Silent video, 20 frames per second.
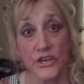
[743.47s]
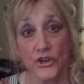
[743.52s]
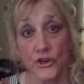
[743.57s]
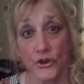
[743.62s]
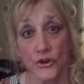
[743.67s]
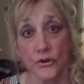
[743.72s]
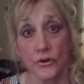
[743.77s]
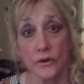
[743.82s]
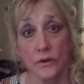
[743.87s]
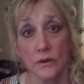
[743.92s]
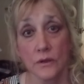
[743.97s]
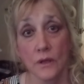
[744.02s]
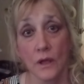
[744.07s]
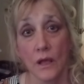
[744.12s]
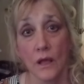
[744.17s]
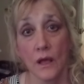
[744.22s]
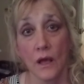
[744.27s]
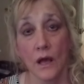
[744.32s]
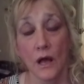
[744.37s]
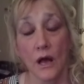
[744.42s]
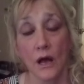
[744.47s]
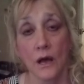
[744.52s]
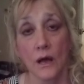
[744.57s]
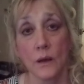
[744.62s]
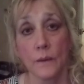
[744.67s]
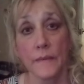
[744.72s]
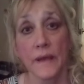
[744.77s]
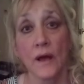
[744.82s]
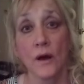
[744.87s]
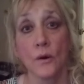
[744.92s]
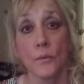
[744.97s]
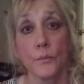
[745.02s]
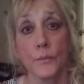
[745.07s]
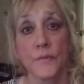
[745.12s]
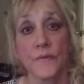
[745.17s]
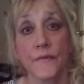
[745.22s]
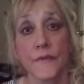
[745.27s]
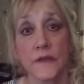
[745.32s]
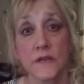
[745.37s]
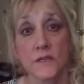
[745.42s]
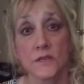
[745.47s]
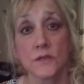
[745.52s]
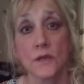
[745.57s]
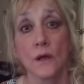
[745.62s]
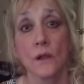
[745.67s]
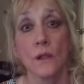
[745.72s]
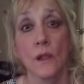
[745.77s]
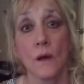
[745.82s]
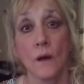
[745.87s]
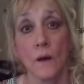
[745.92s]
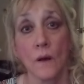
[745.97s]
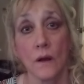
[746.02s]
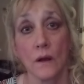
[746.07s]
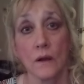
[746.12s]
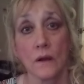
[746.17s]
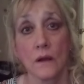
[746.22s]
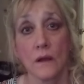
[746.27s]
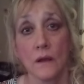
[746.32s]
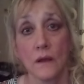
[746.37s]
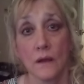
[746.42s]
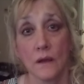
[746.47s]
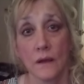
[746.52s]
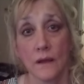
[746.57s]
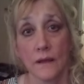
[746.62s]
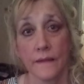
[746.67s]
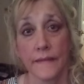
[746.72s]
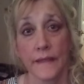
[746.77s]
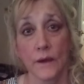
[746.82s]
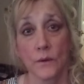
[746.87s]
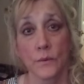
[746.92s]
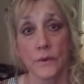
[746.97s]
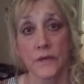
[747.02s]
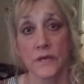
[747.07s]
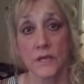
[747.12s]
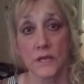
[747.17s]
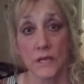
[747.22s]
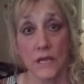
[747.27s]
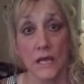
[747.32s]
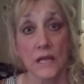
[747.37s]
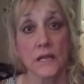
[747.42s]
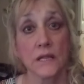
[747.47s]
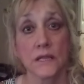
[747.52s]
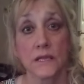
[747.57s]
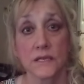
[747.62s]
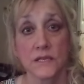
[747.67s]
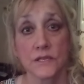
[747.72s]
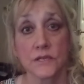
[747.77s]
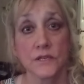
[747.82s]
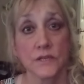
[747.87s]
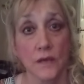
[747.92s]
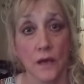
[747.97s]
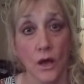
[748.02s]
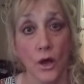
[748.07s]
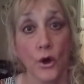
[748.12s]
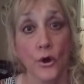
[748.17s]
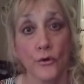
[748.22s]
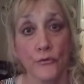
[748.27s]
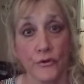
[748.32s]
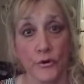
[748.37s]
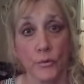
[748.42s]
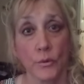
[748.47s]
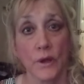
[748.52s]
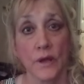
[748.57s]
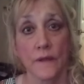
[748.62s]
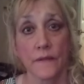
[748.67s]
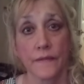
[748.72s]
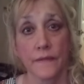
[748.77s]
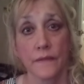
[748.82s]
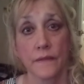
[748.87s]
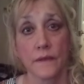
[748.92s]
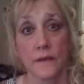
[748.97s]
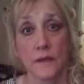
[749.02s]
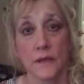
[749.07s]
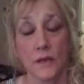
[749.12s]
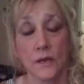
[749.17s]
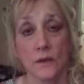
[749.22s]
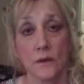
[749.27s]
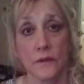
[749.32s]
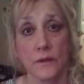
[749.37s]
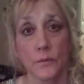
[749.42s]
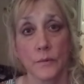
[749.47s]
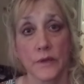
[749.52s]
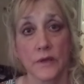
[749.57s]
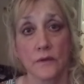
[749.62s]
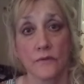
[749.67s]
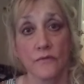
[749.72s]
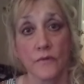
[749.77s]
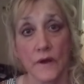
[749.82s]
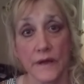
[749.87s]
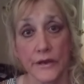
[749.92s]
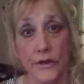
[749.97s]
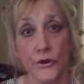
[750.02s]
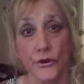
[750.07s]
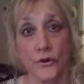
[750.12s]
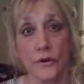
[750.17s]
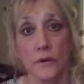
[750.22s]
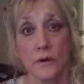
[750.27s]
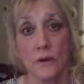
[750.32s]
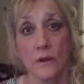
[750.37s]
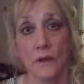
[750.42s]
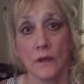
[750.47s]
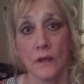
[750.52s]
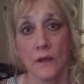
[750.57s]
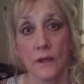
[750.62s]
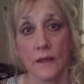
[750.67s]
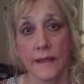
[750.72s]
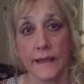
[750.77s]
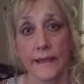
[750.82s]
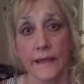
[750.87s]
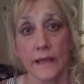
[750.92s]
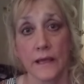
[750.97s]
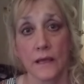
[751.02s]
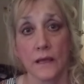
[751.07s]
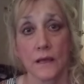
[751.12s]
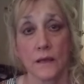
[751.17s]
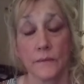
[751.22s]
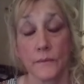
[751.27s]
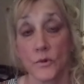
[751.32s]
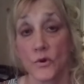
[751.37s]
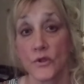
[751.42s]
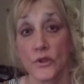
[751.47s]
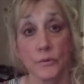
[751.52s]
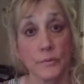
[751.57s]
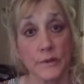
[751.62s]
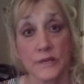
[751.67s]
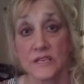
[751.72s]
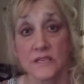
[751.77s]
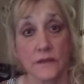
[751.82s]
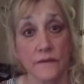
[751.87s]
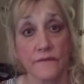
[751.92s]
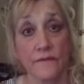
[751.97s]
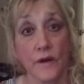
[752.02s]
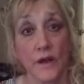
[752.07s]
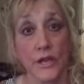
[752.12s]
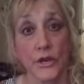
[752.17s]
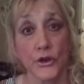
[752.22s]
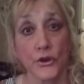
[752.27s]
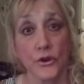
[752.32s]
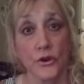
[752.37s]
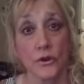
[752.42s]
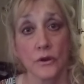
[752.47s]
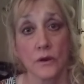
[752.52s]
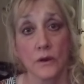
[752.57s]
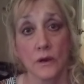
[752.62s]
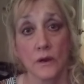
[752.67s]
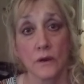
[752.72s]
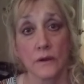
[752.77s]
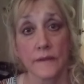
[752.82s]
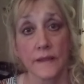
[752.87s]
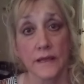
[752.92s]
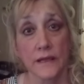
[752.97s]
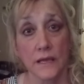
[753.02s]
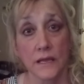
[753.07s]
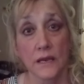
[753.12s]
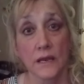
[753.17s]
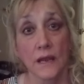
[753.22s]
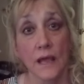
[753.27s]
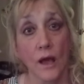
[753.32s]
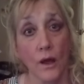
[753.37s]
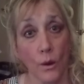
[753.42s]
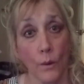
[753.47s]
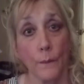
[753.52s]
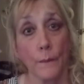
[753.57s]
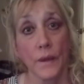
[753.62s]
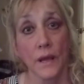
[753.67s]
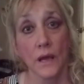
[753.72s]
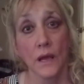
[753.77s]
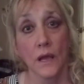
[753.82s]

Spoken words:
her, help things along, that we can get this over with, that we can find her, or the police can find her, or that can help